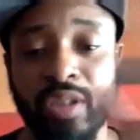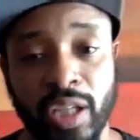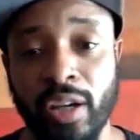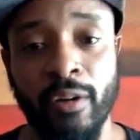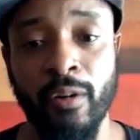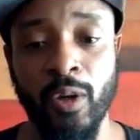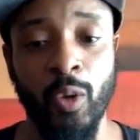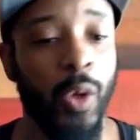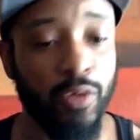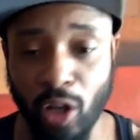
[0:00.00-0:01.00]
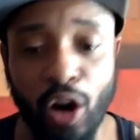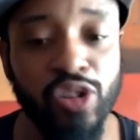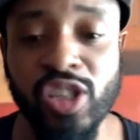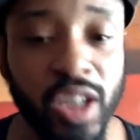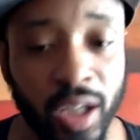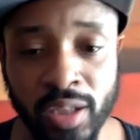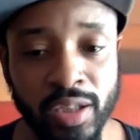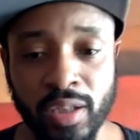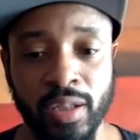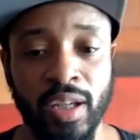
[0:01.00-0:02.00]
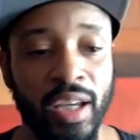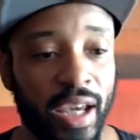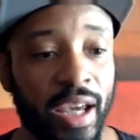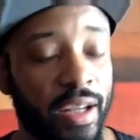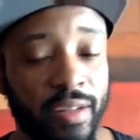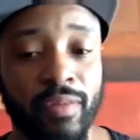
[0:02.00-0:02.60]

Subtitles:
there. We was all judged, and